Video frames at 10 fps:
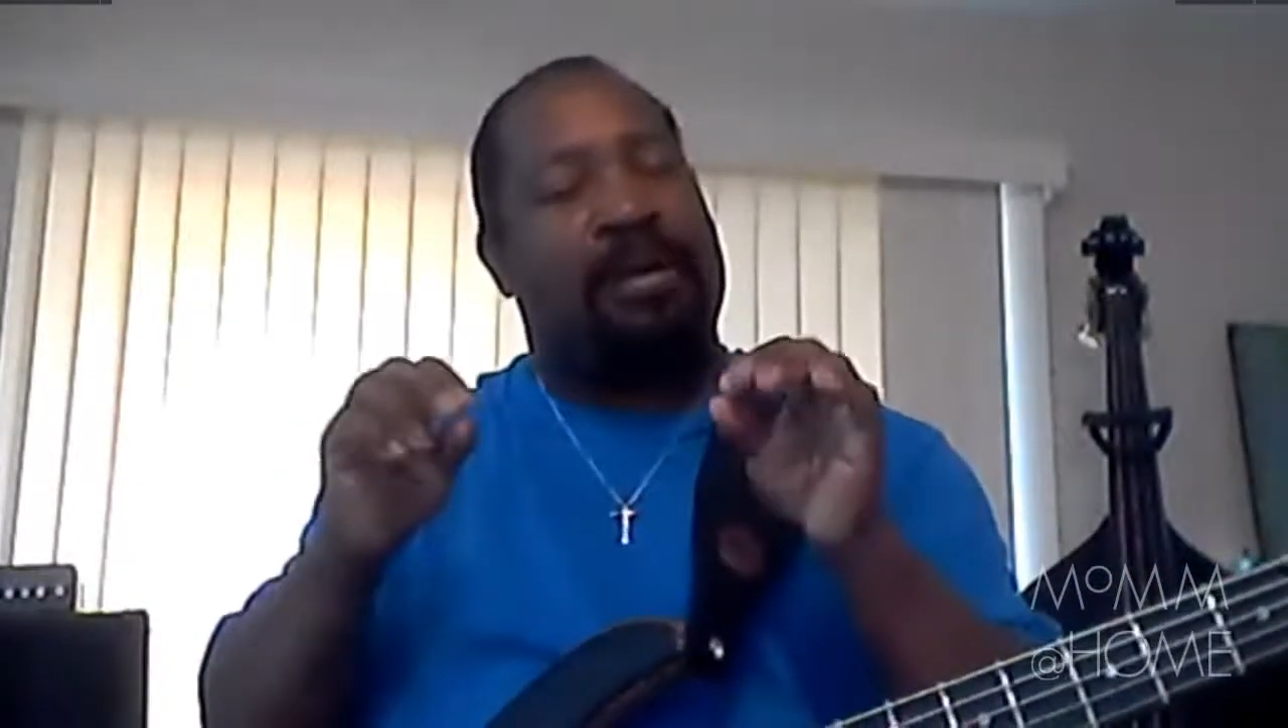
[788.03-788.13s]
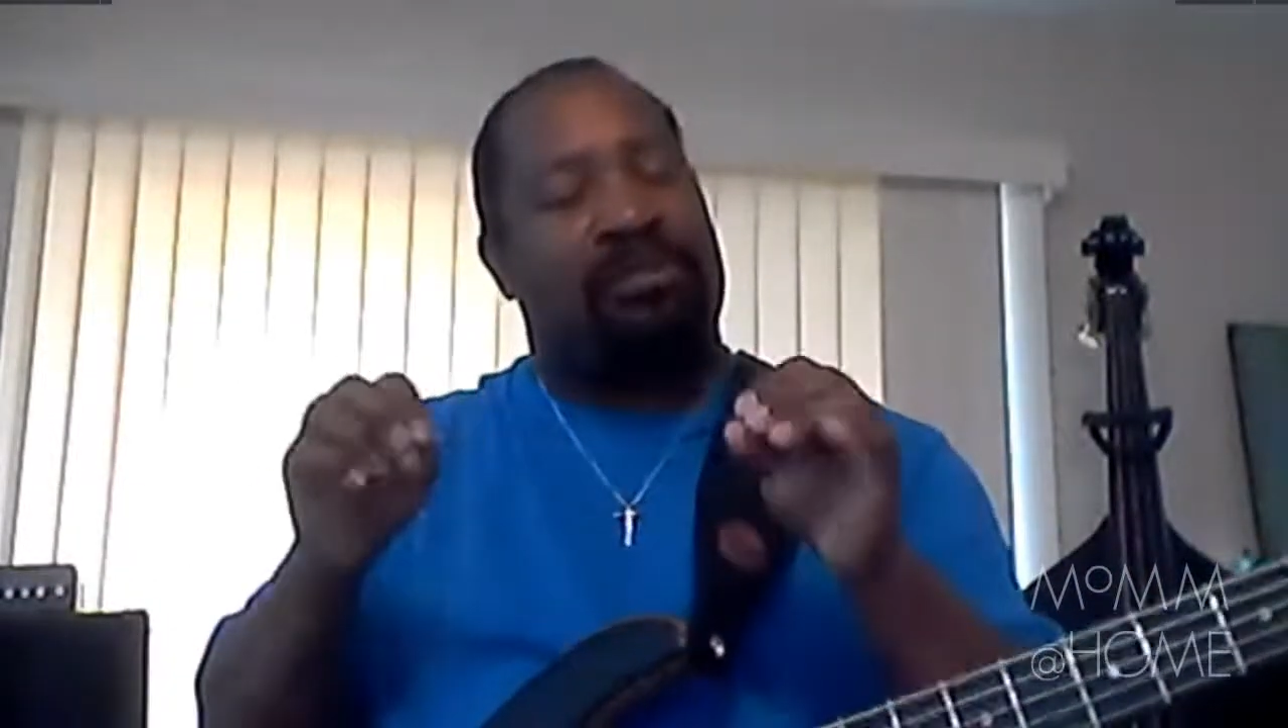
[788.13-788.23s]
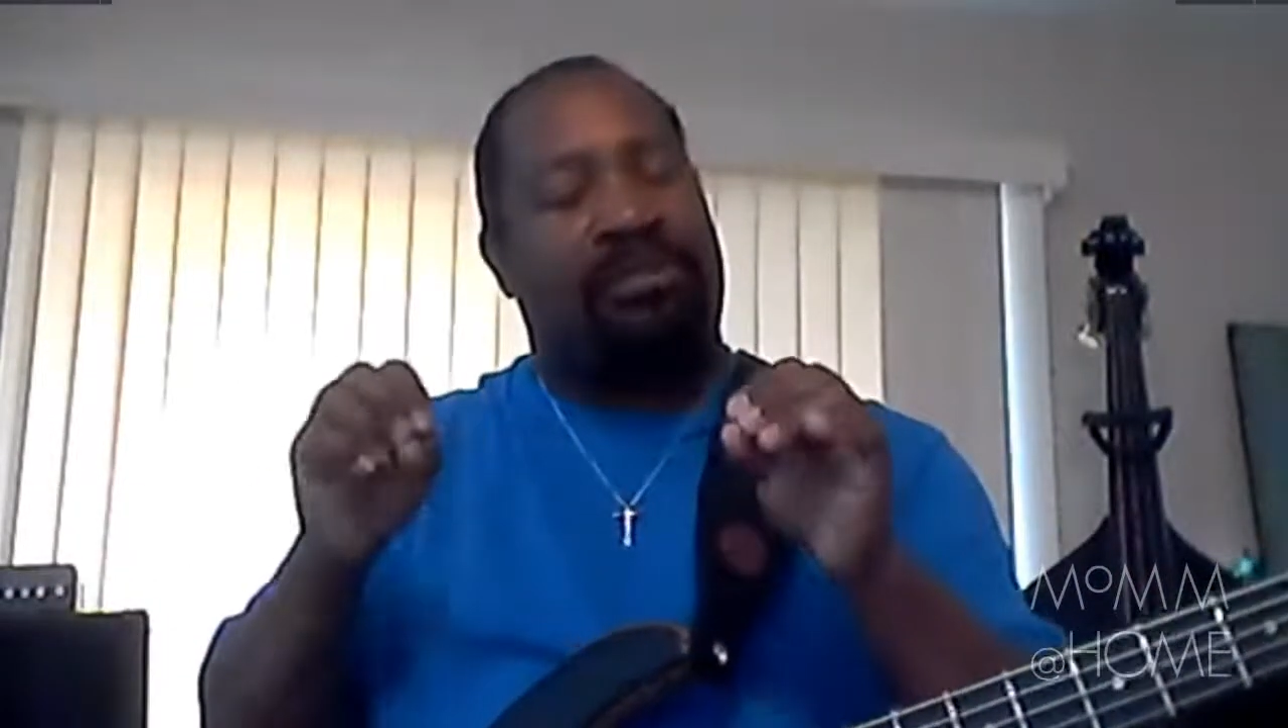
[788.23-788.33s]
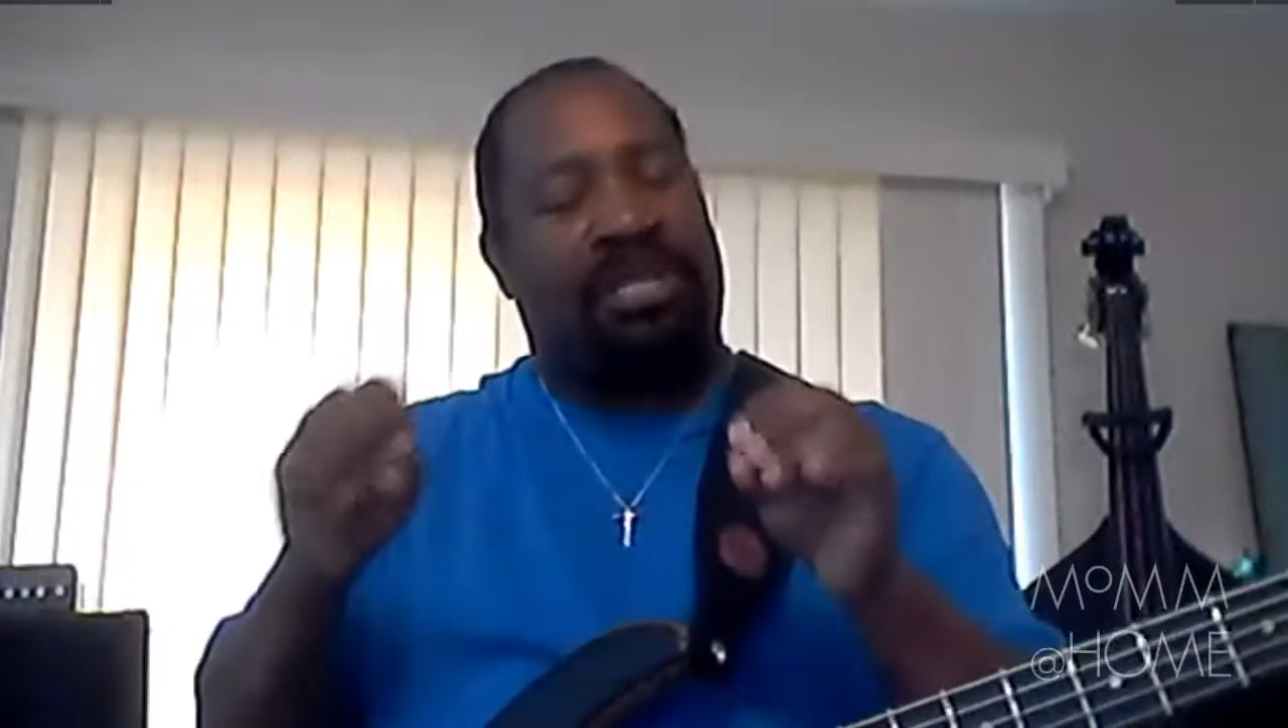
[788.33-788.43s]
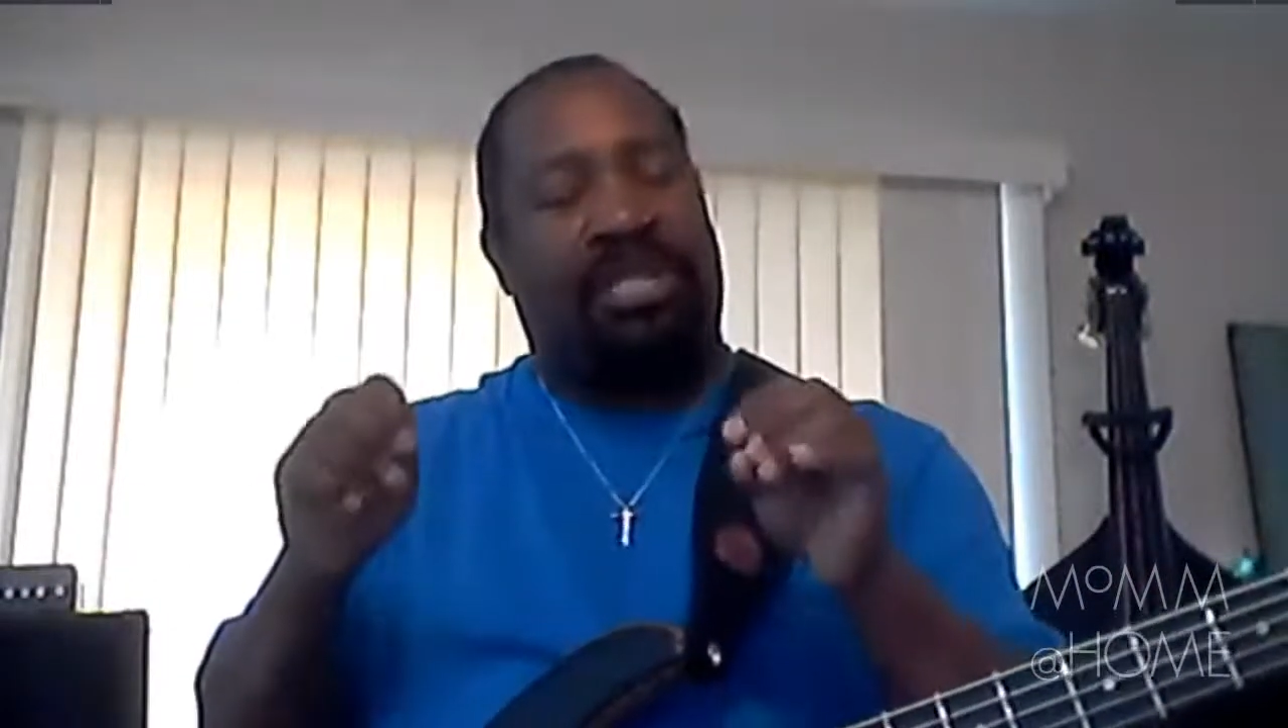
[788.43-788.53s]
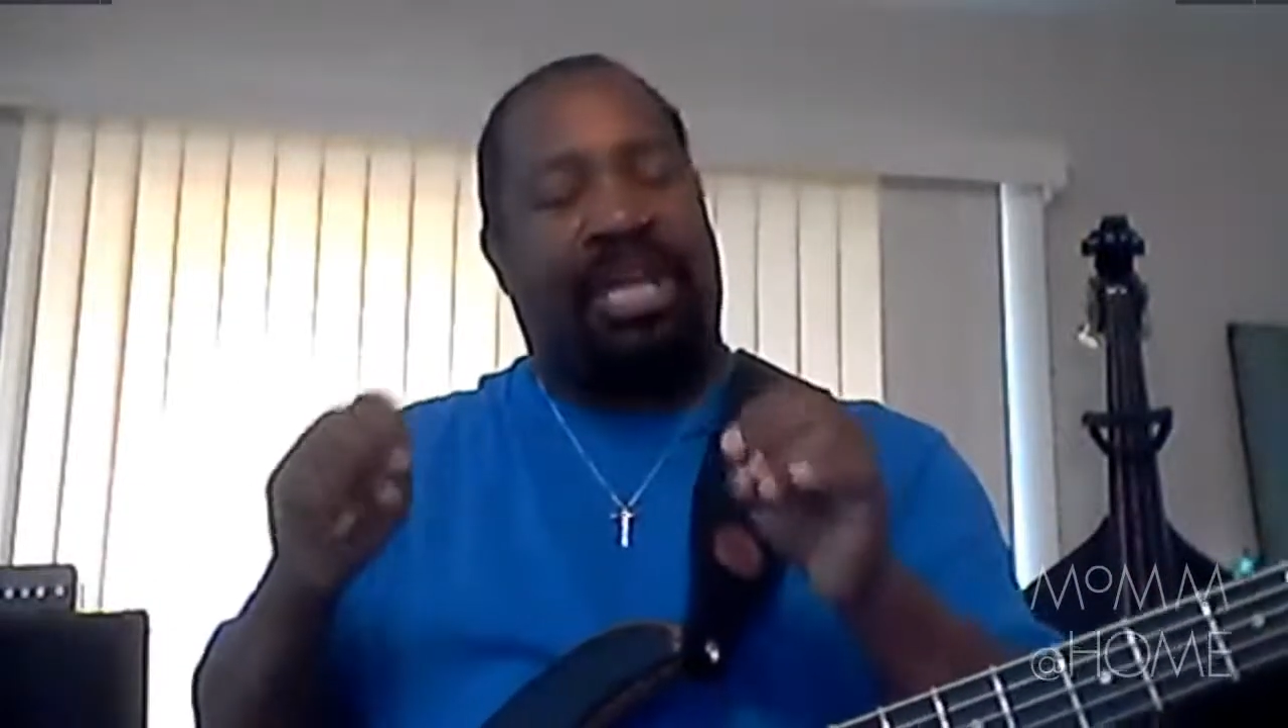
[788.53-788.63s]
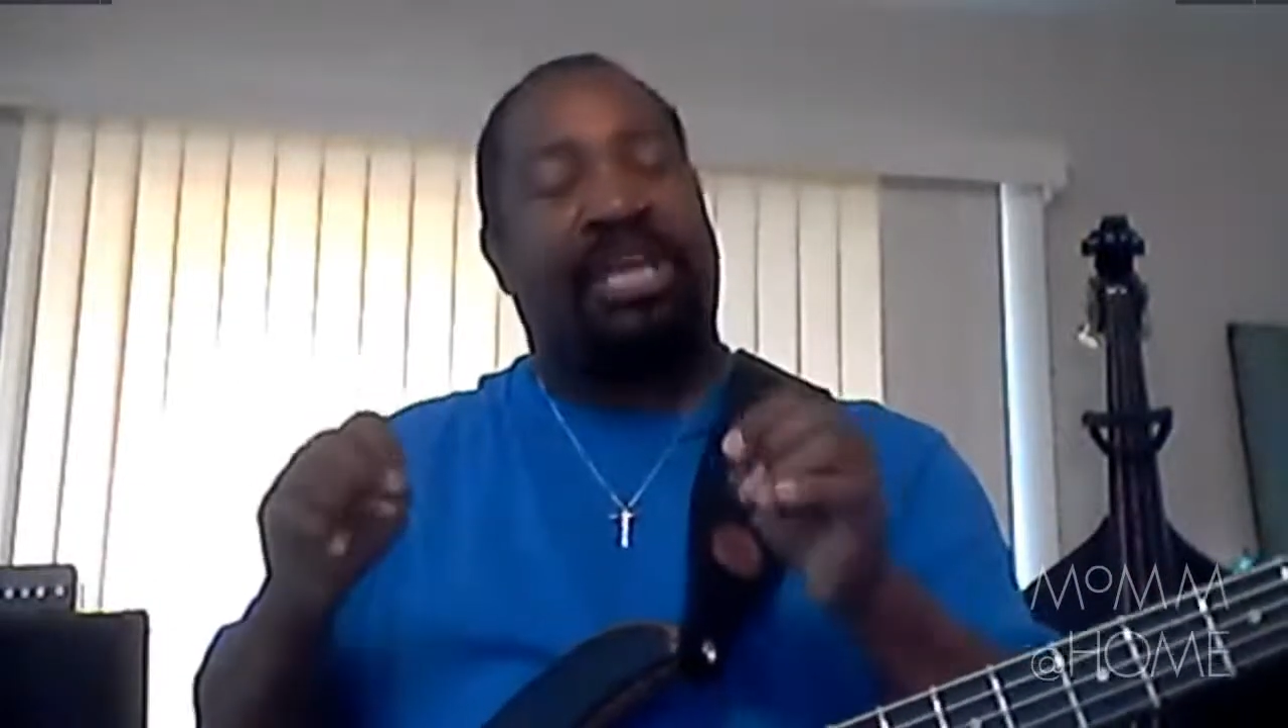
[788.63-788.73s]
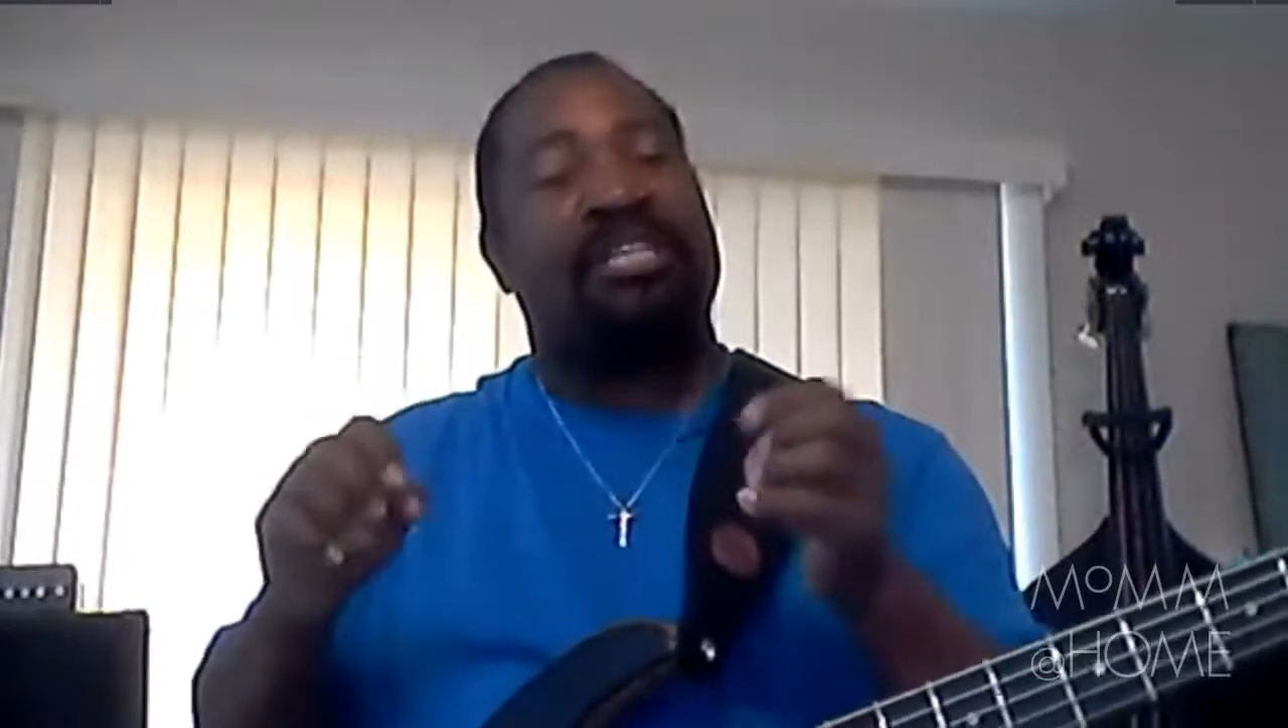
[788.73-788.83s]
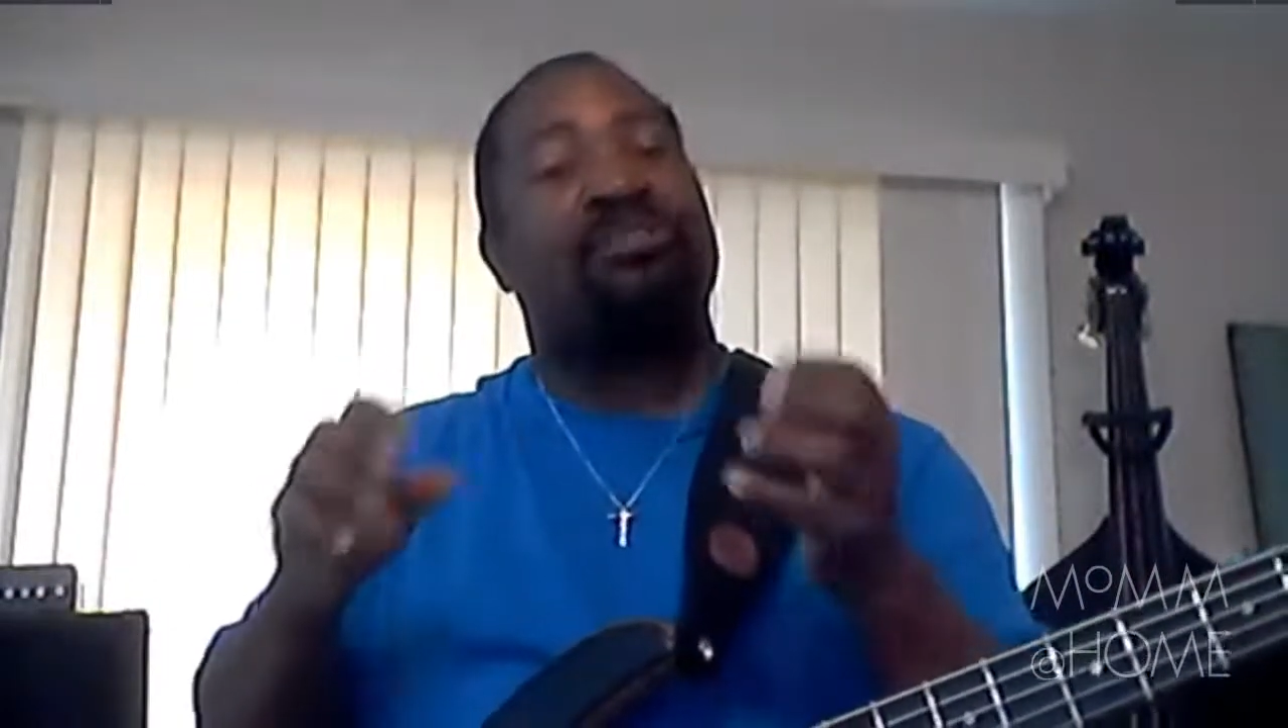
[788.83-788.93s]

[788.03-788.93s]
specialty thing,